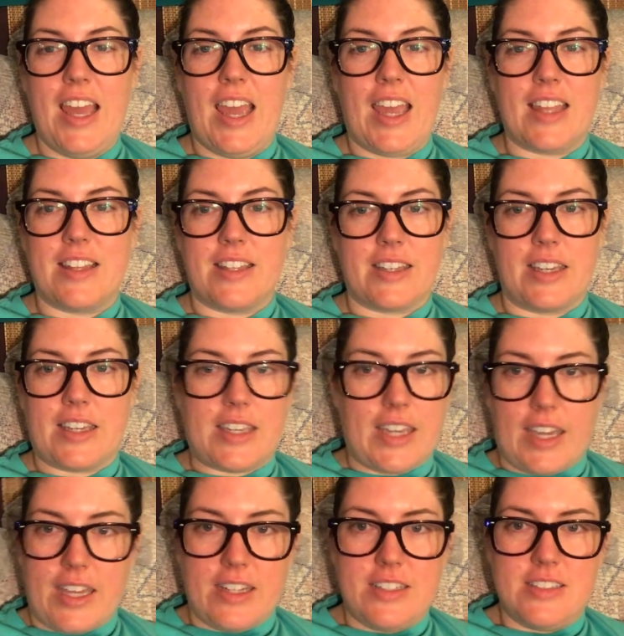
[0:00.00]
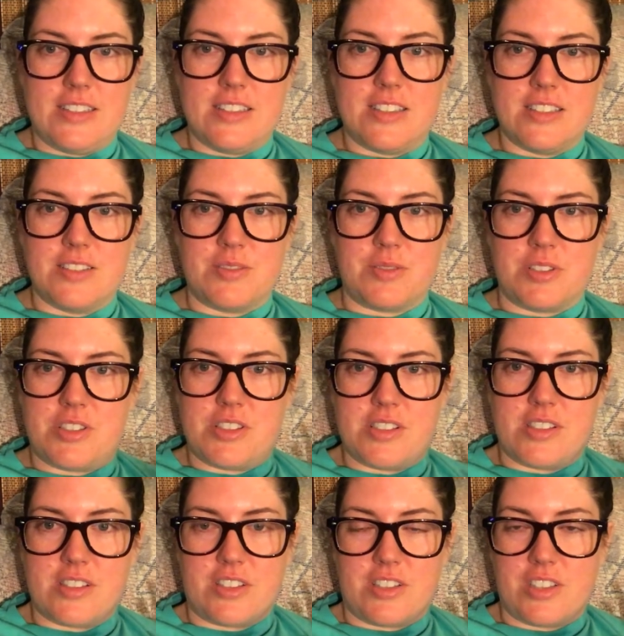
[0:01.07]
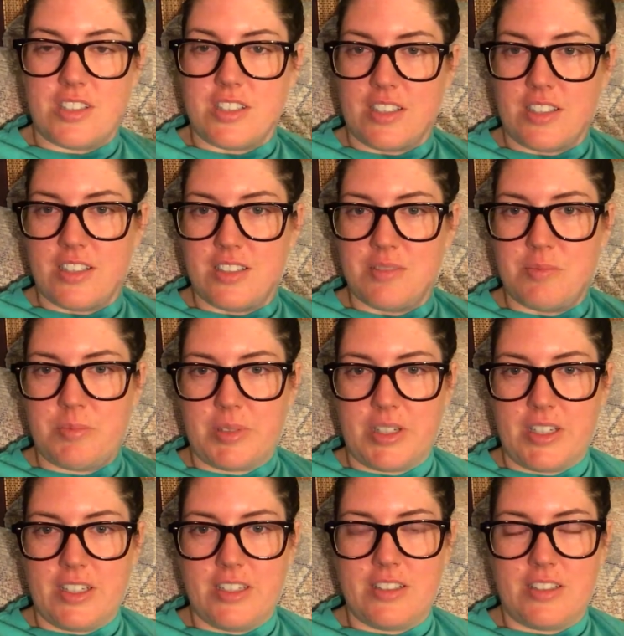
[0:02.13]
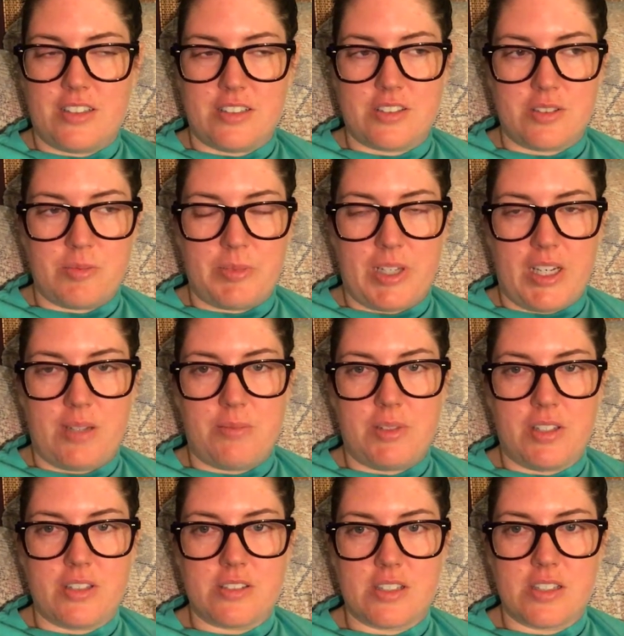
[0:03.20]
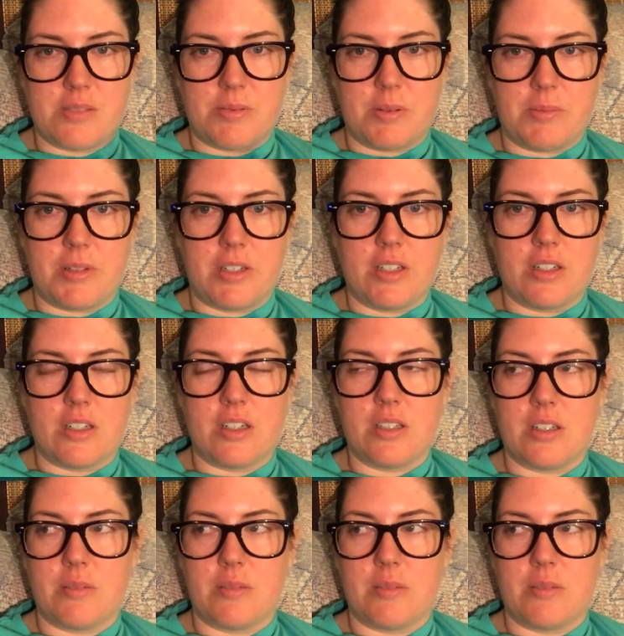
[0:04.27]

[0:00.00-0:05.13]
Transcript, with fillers: and like i can't which is good, but also bad because I spent money on it.